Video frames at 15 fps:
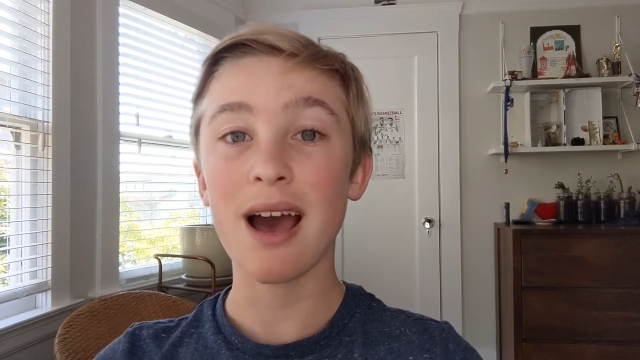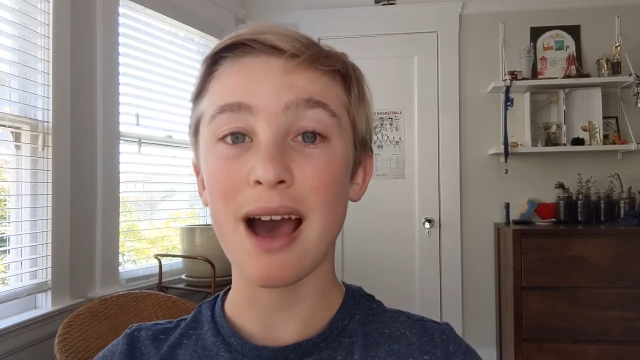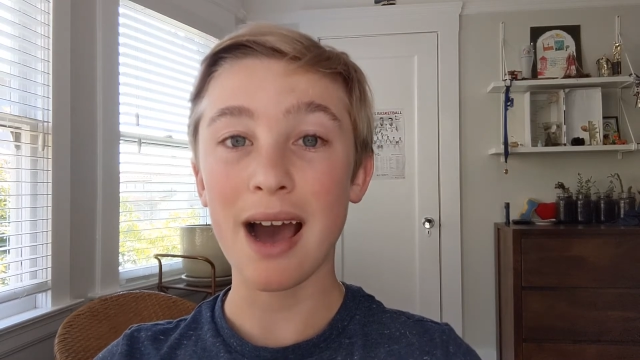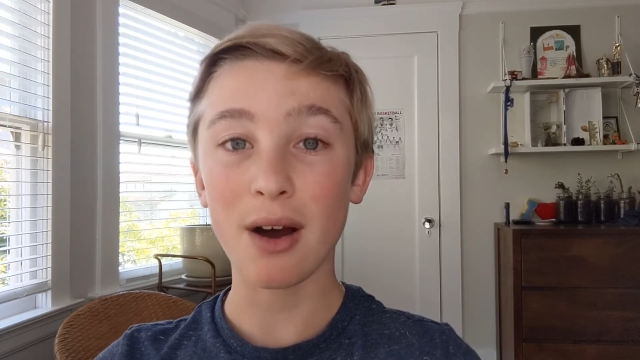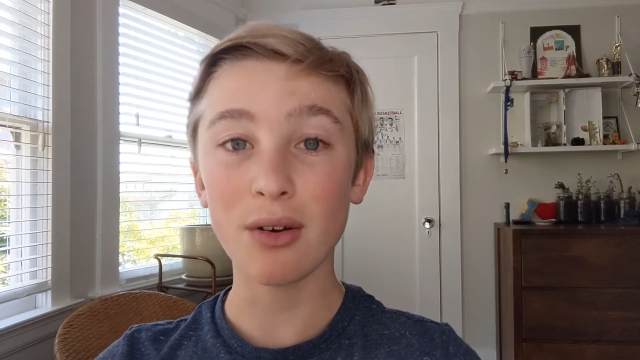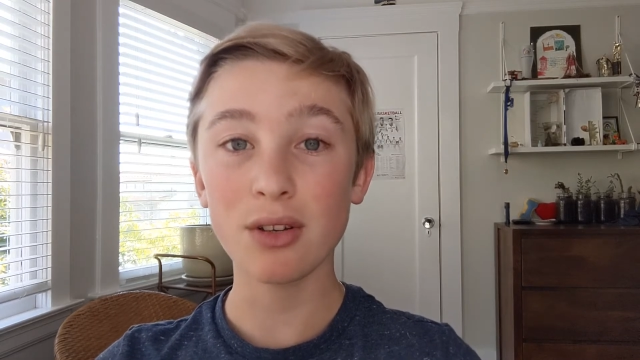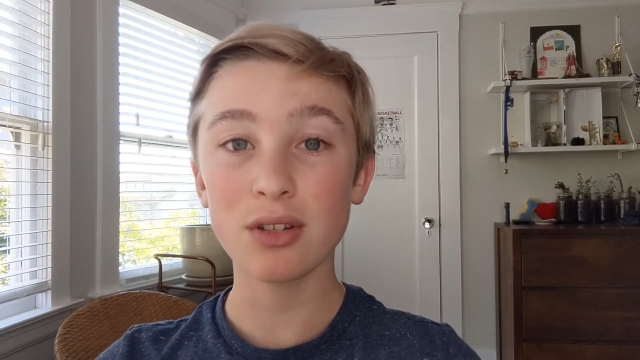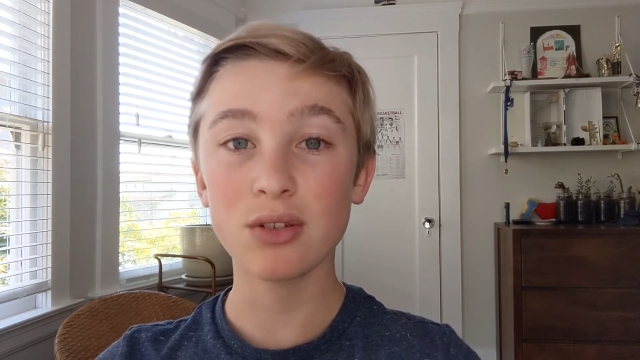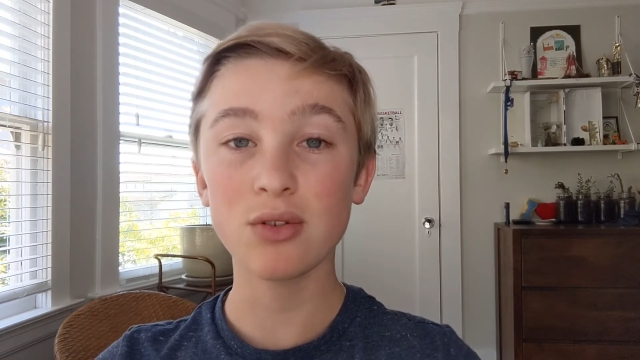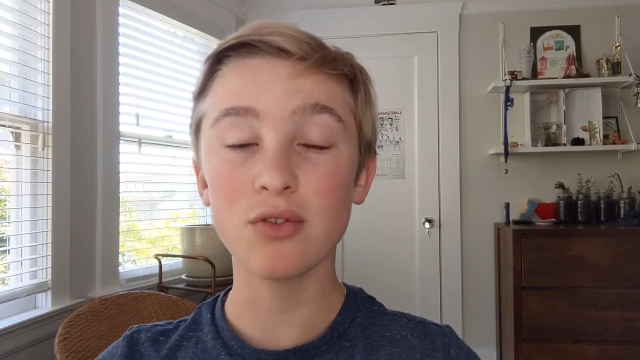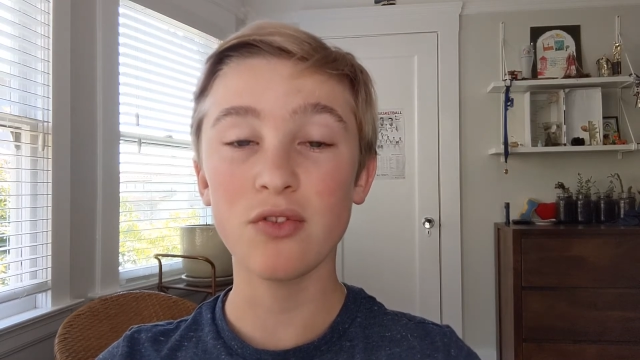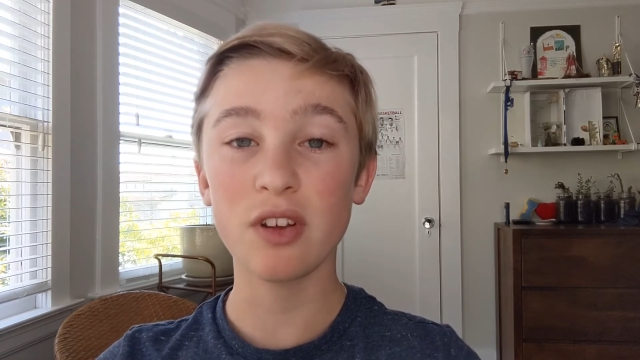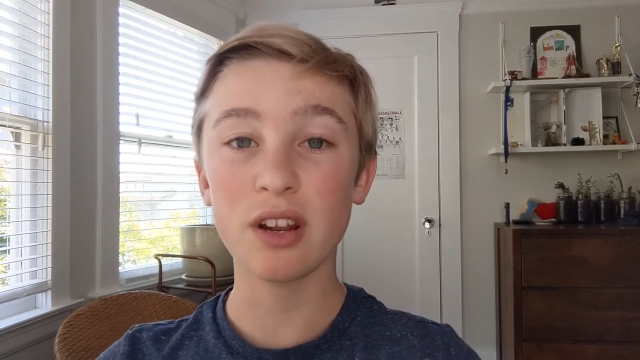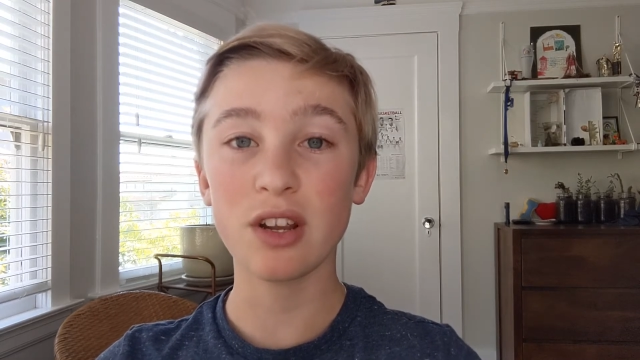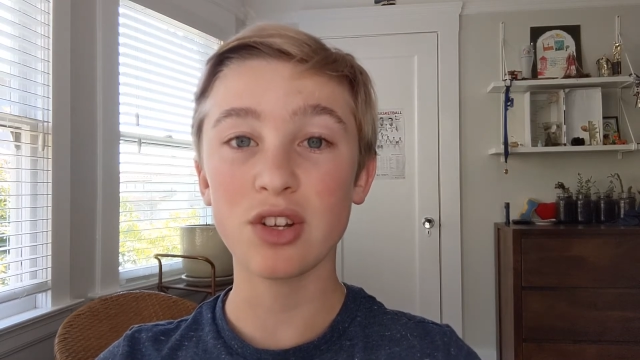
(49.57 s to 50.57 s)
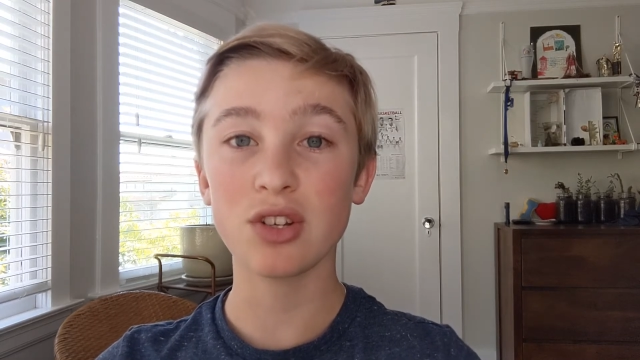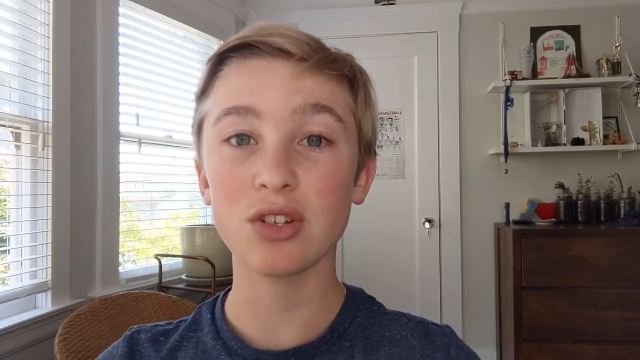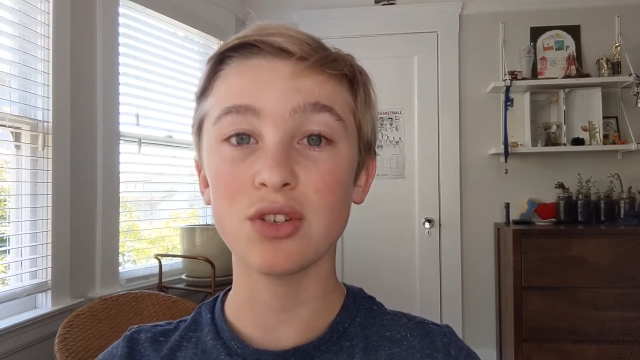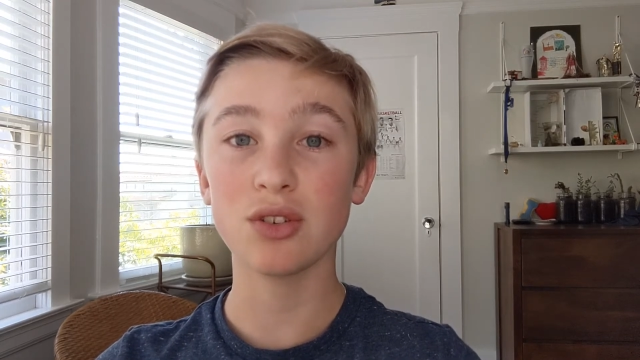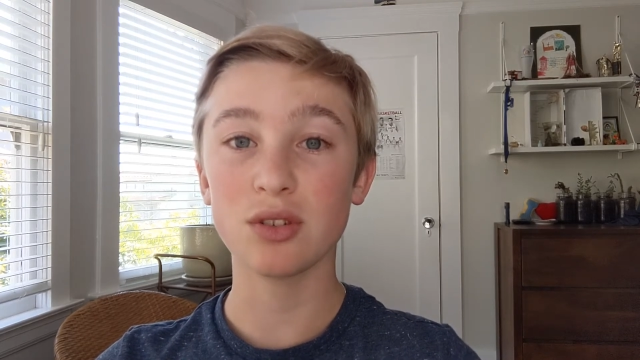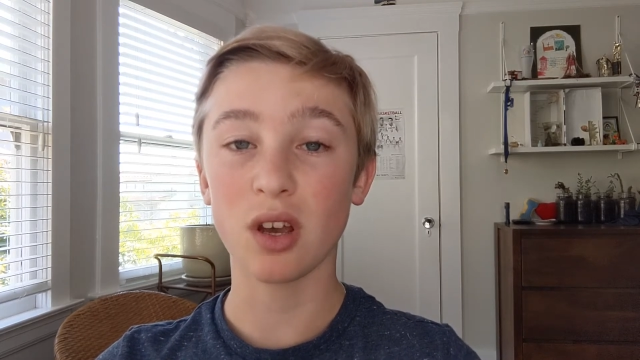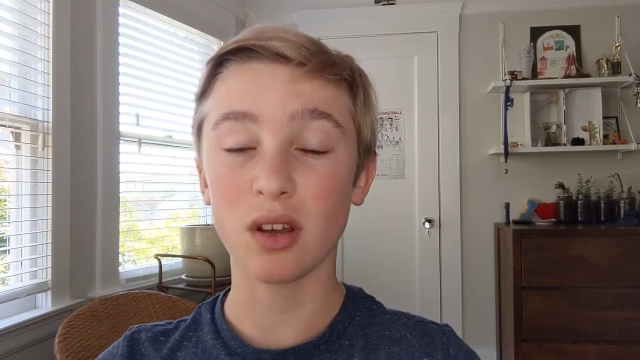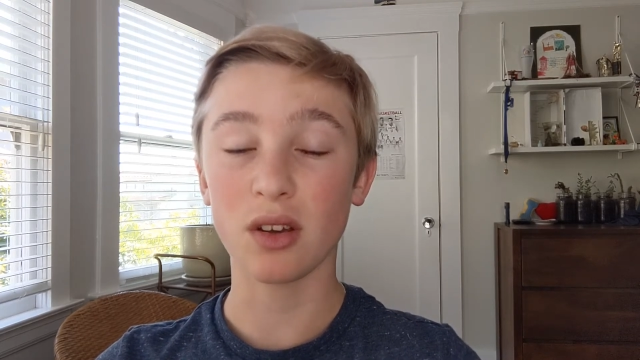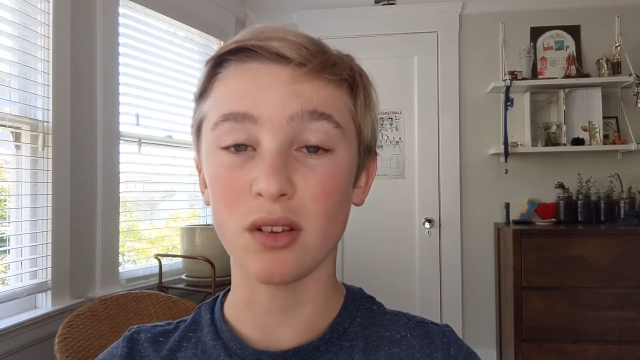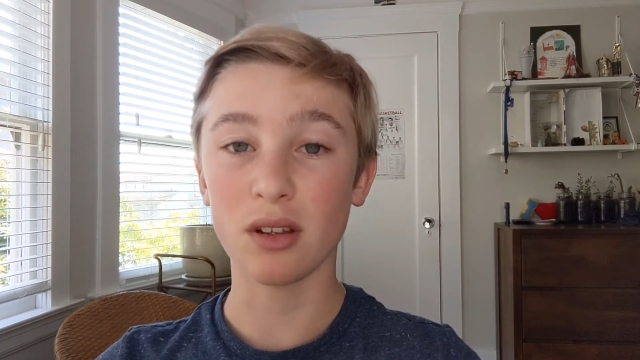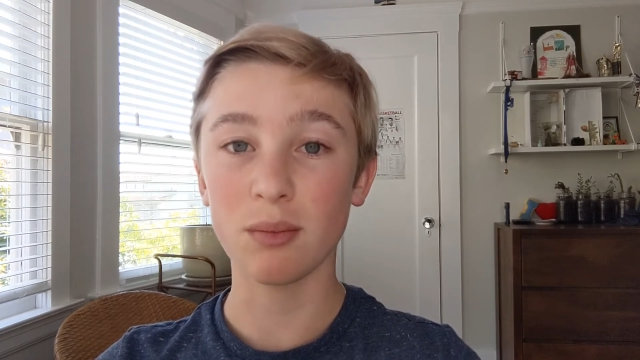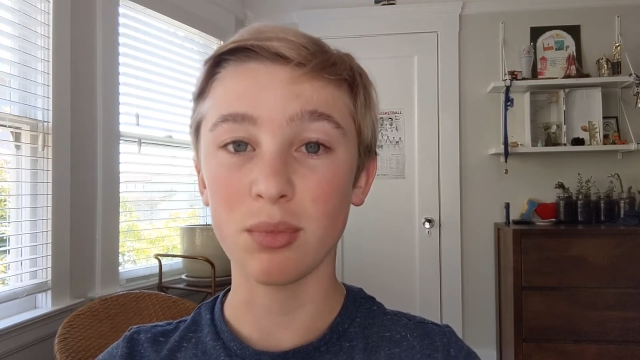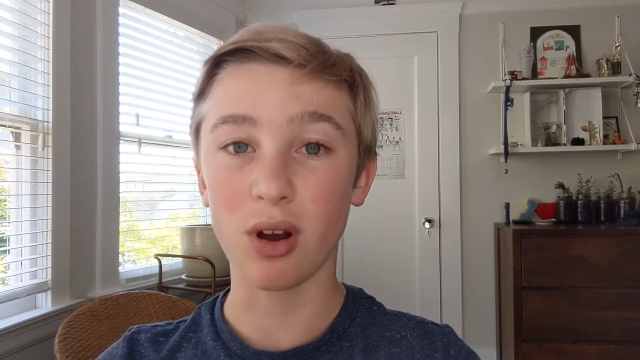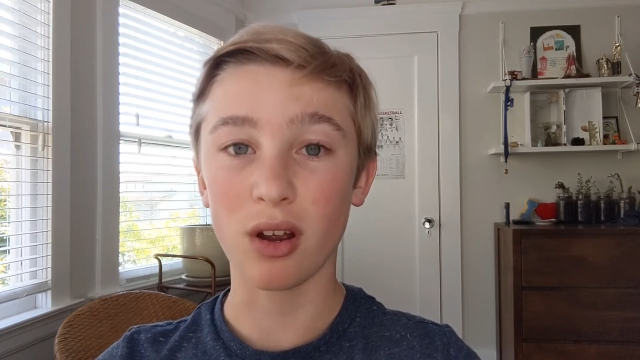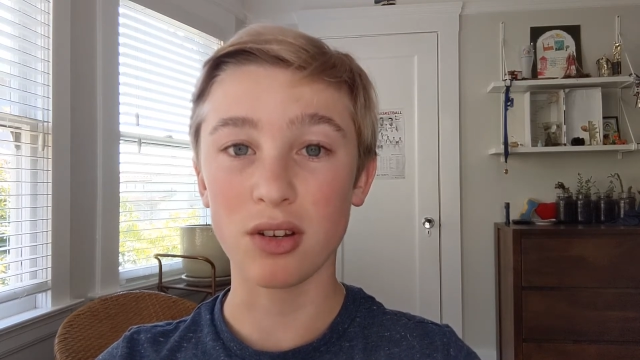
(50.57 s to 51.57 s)
how to finish your succulent
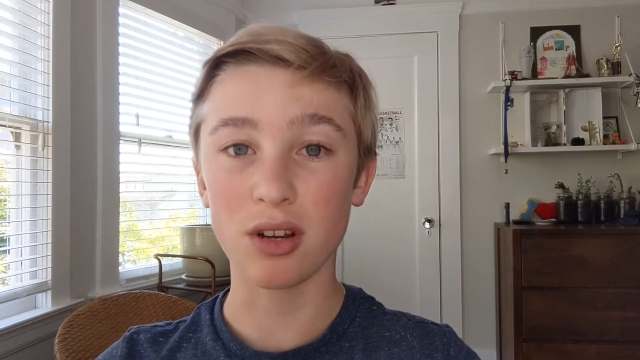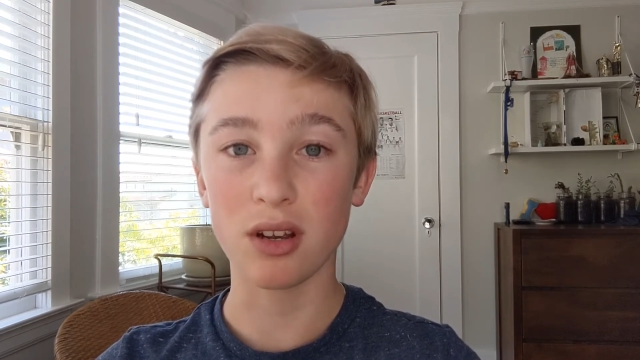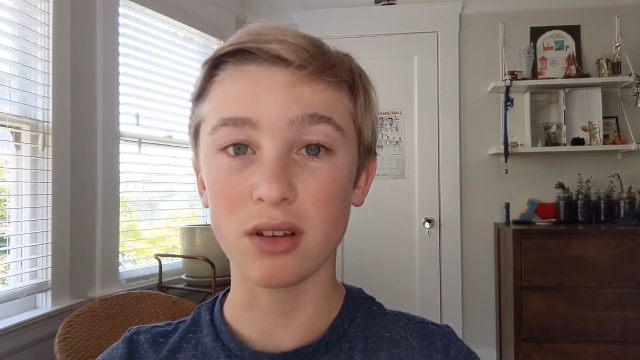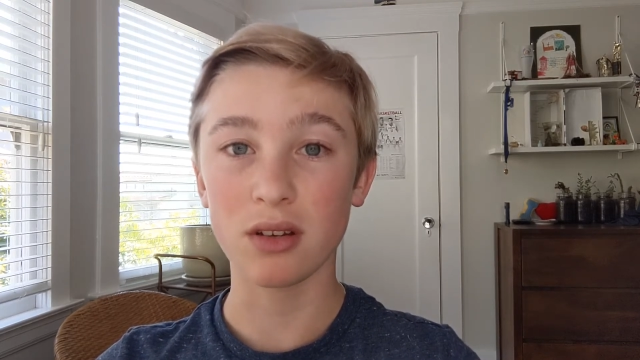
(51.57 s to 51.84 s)
project.